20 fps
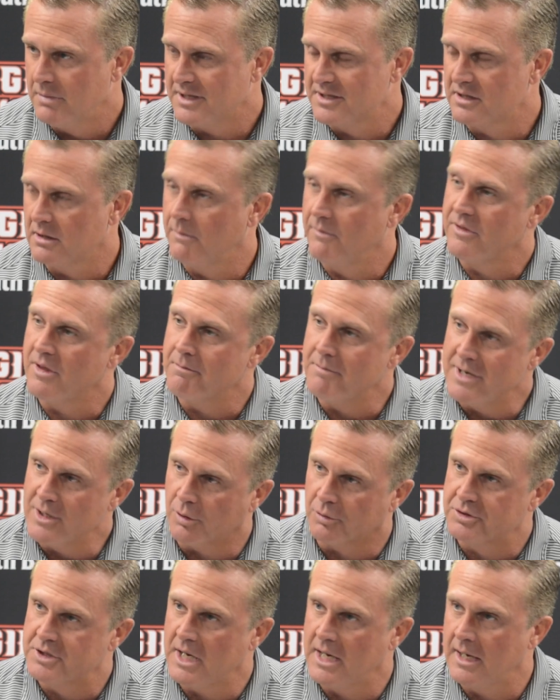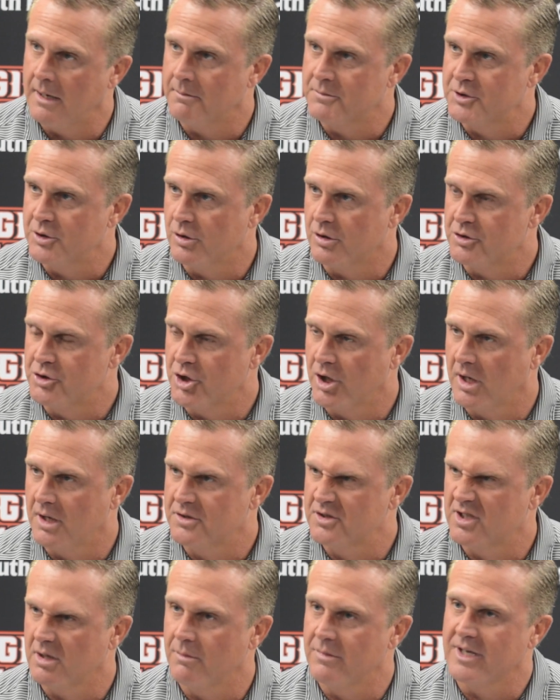but some of the meal times you
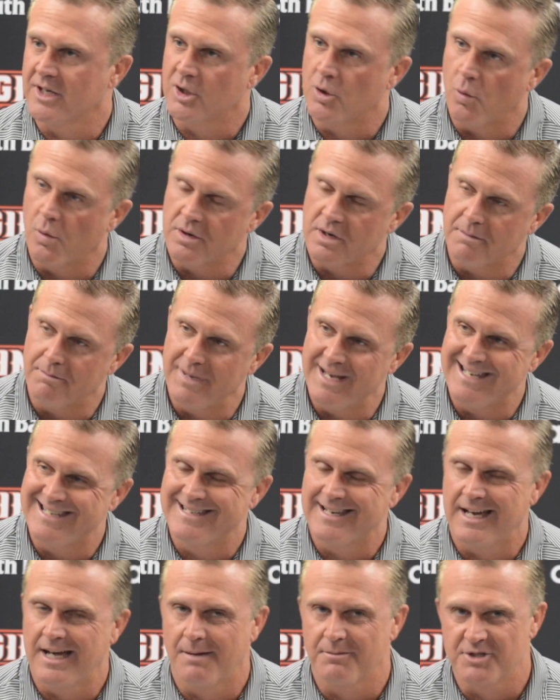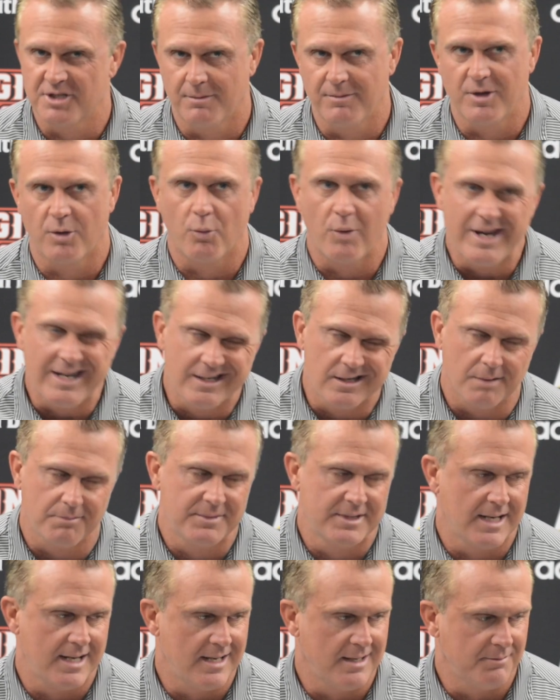adjust, some of the going to bed times, some of the wake
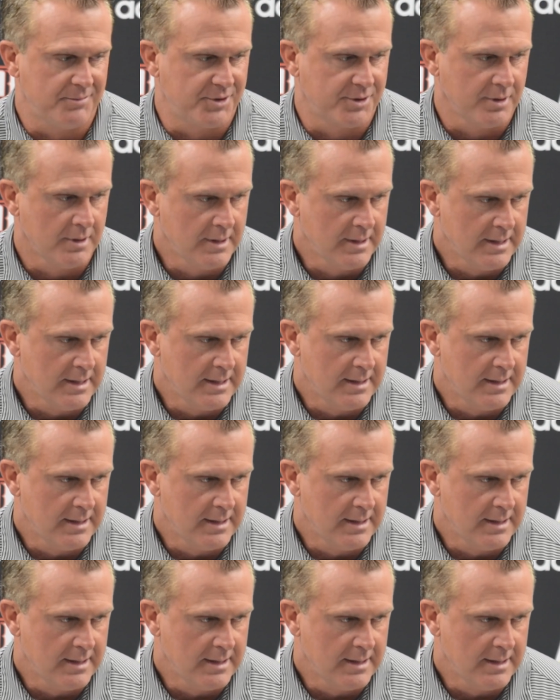up times